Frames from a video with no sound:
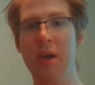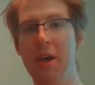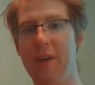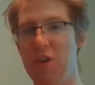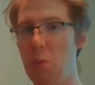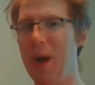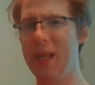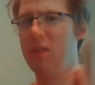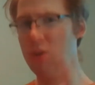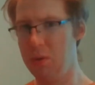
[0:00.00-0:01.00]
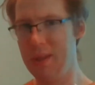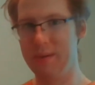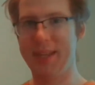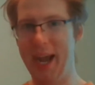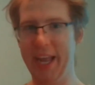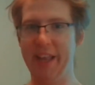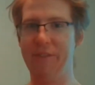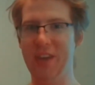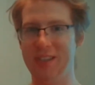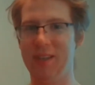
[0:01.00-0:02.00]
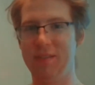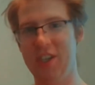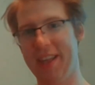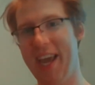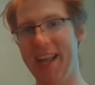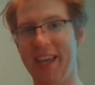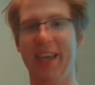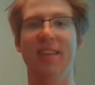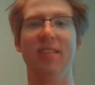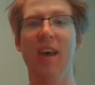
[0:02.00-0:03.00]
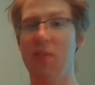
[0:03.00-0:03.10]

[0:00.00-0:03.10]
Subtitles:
if you want to do those kind of defensive shenanigans.